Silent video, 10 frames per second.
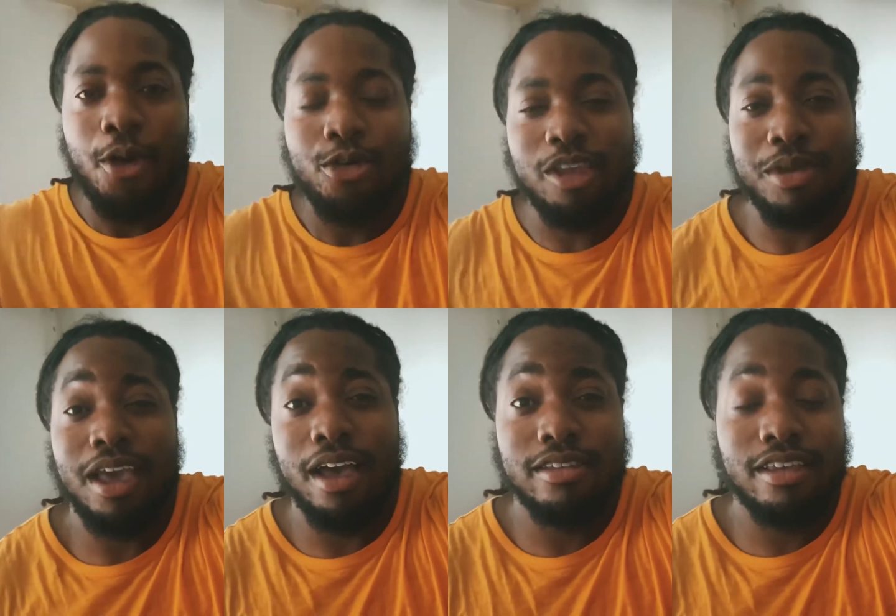What's up, you
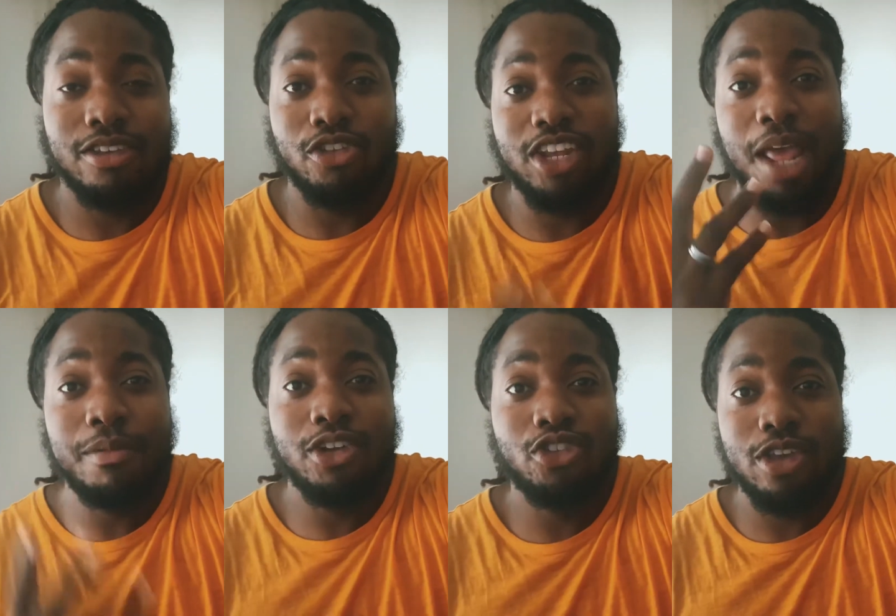guys? So today I'm
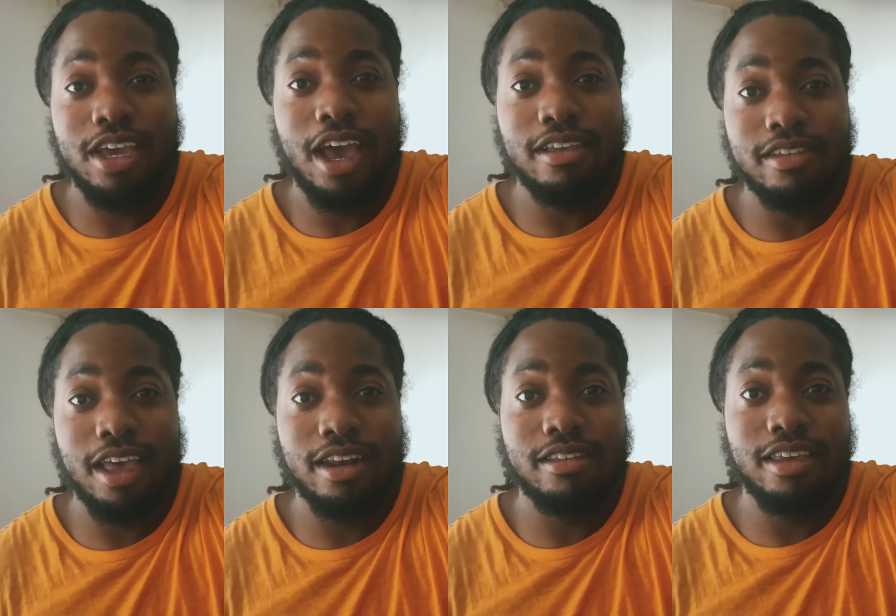going to show you guys
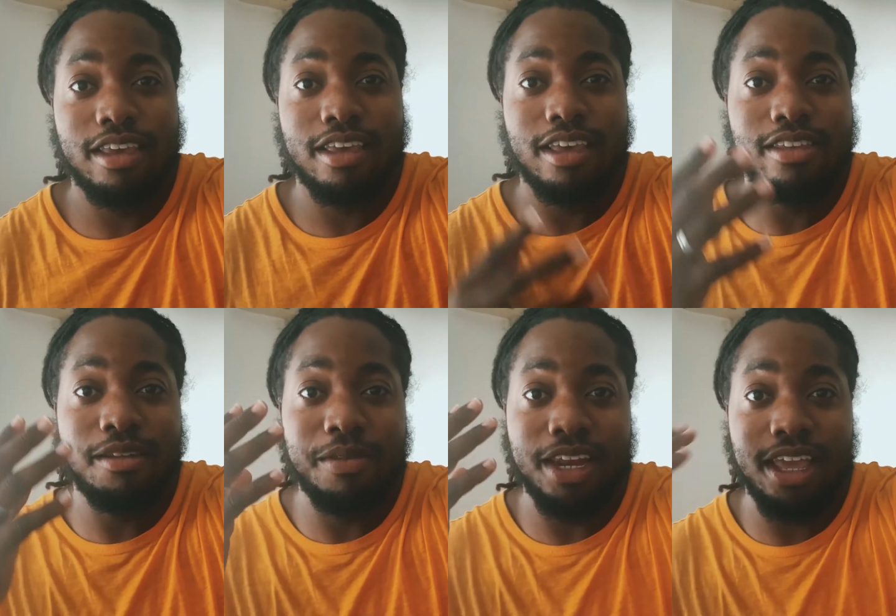how to take
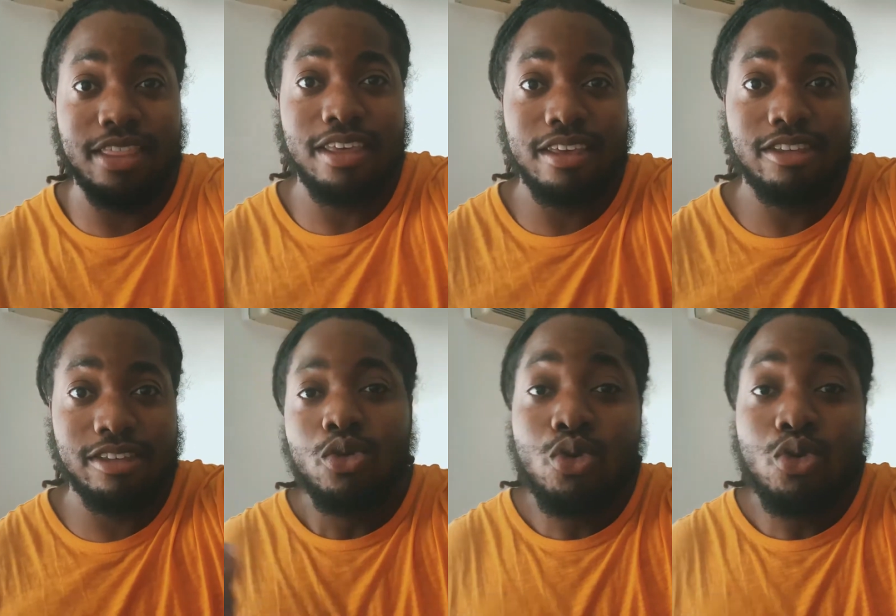something like this